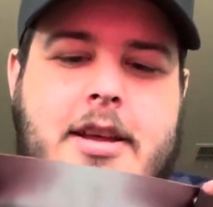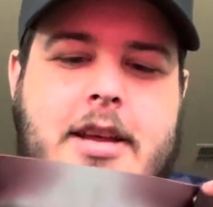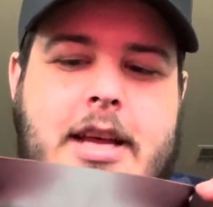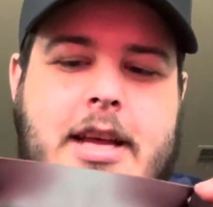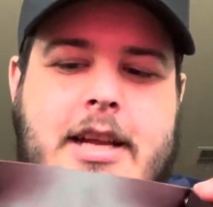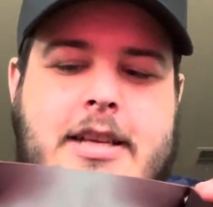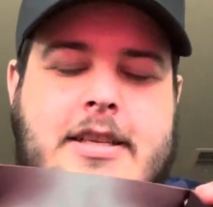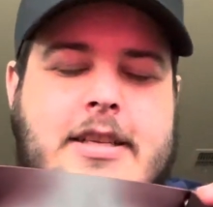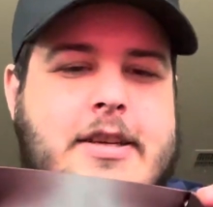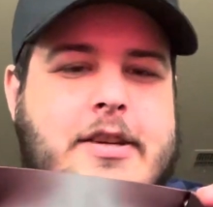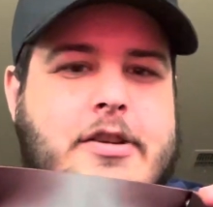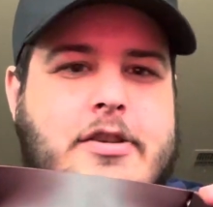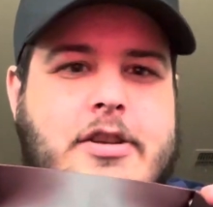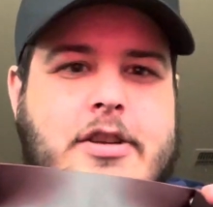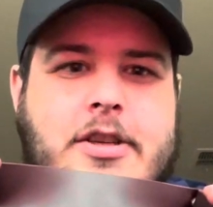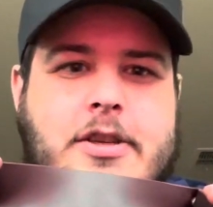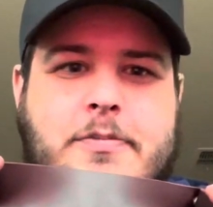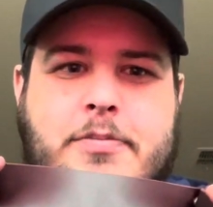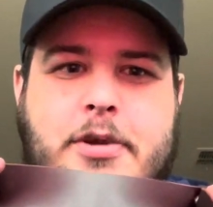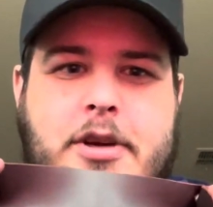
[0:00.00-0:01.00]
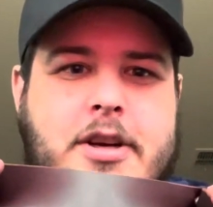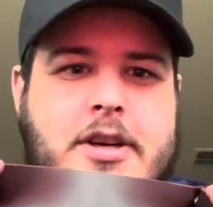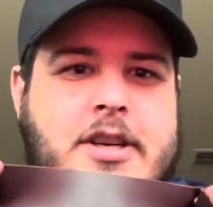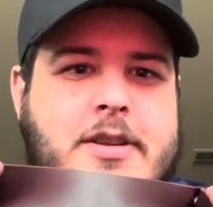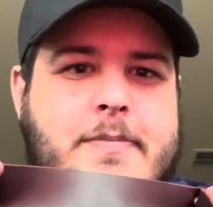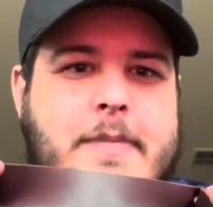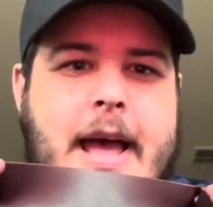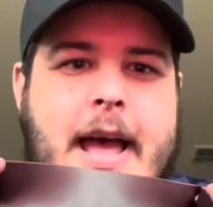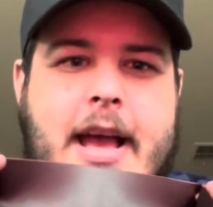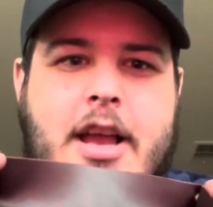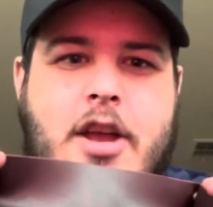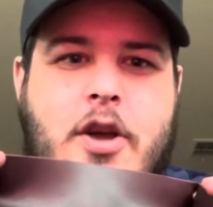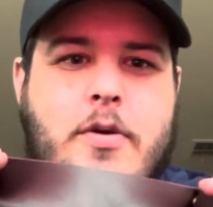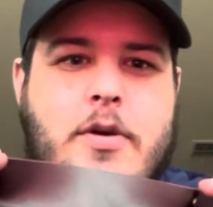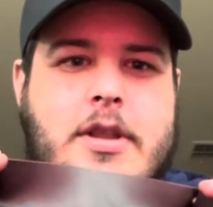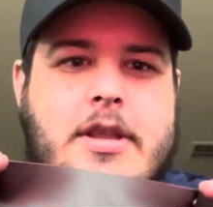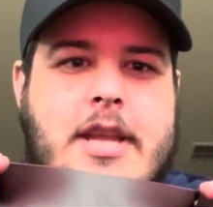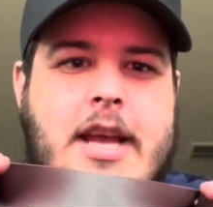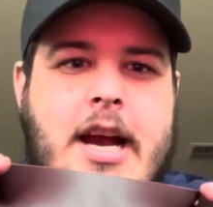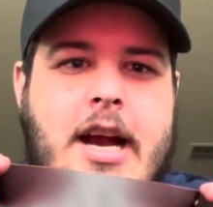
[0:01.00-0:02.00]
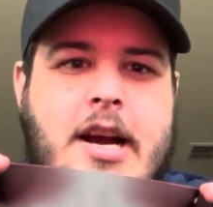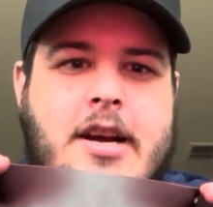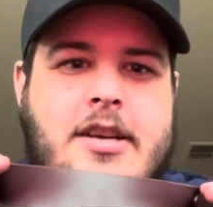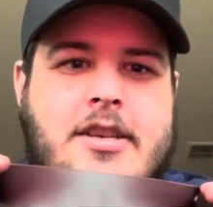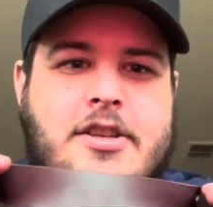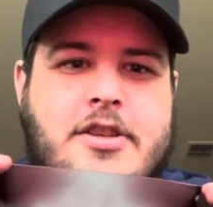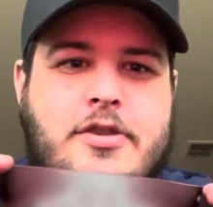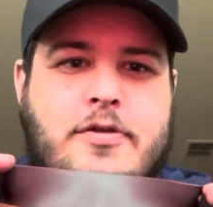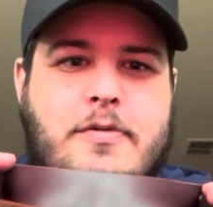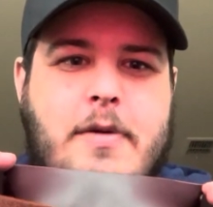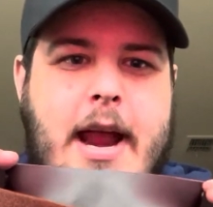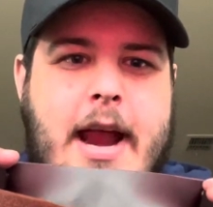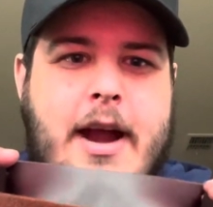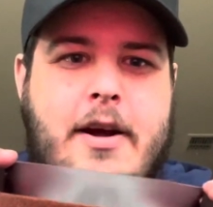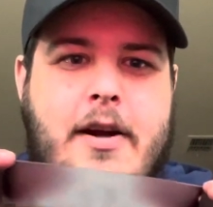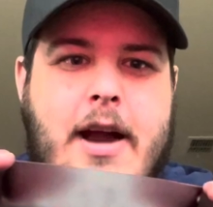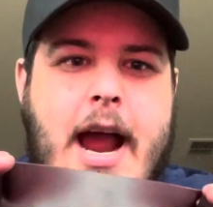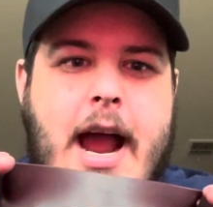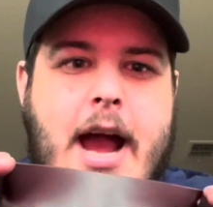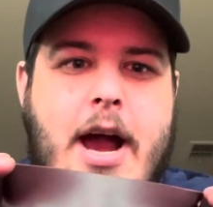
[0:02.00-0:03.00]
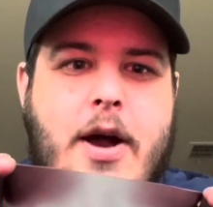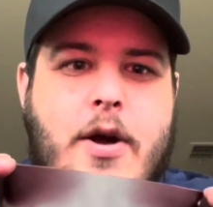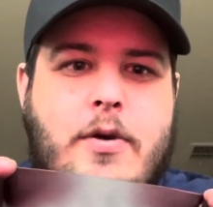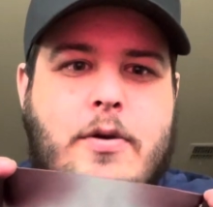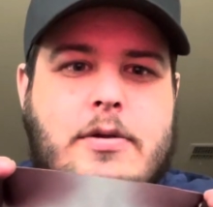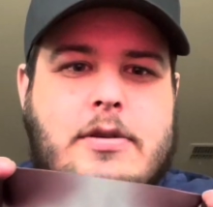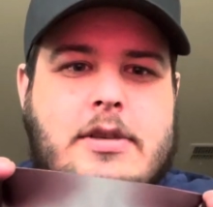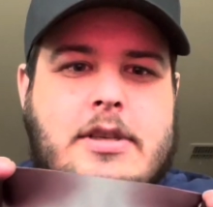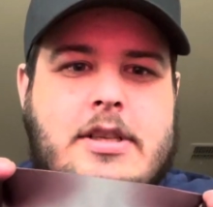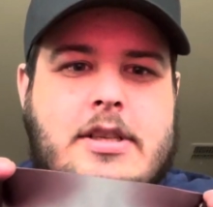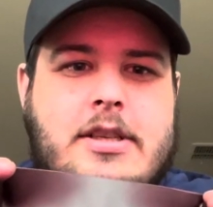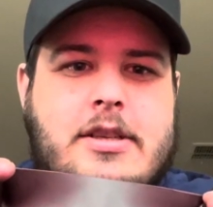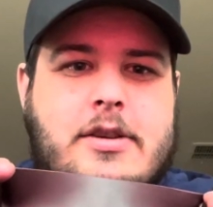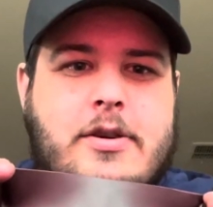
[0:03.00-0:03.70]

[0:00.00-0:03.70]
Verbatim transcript: And so you just put your tobacco in there to air out